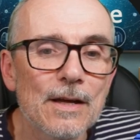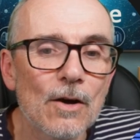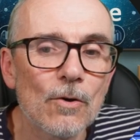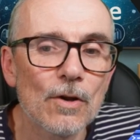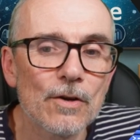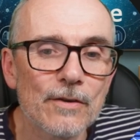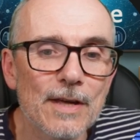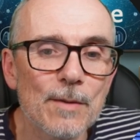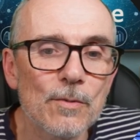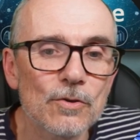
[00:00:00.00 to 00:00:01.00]
Whole load of
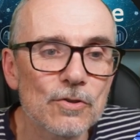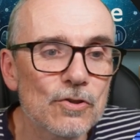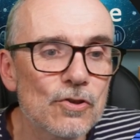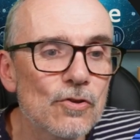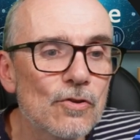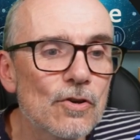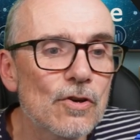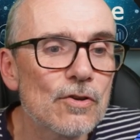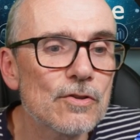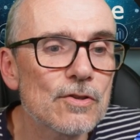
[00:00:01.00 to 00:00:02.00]
keyboards and
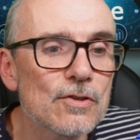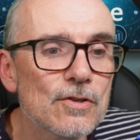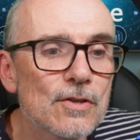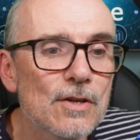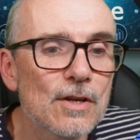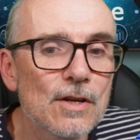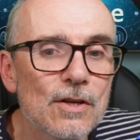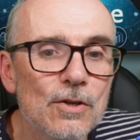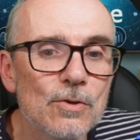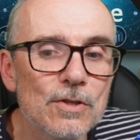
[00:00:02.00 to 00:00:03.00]
shortcuts.
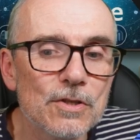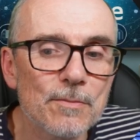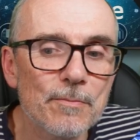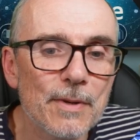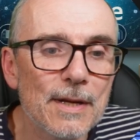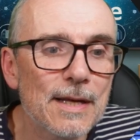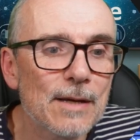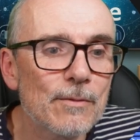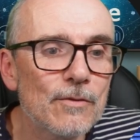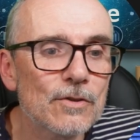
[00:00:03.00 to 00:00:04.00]
Usage and
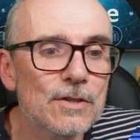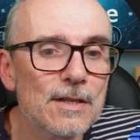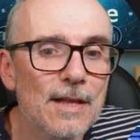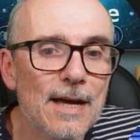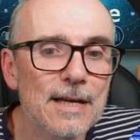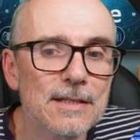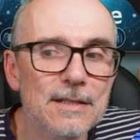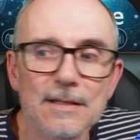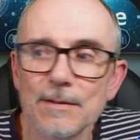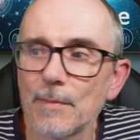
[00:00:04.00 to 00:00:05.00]
billing. We looked at that.
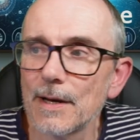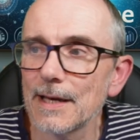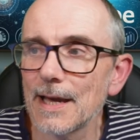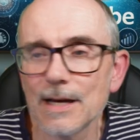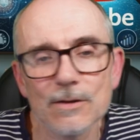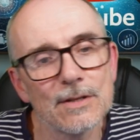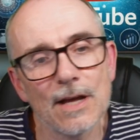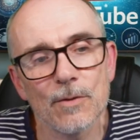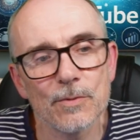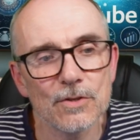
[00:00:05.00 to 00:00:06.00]
My account,
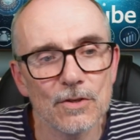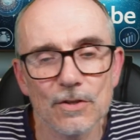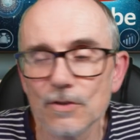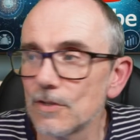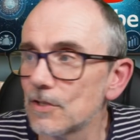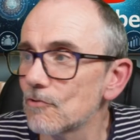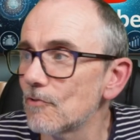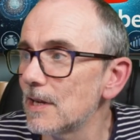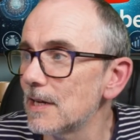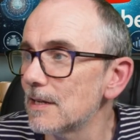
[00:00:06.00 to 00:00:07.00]
that opens on another
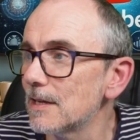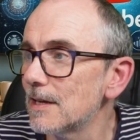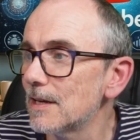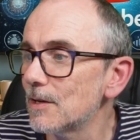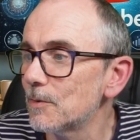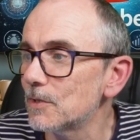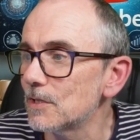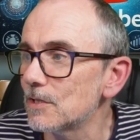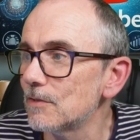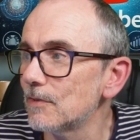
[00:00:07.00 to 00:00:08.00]
screen,
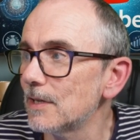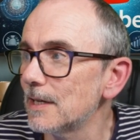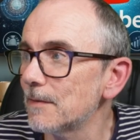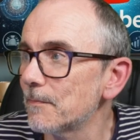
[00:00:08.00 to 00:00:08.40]
which is lovely.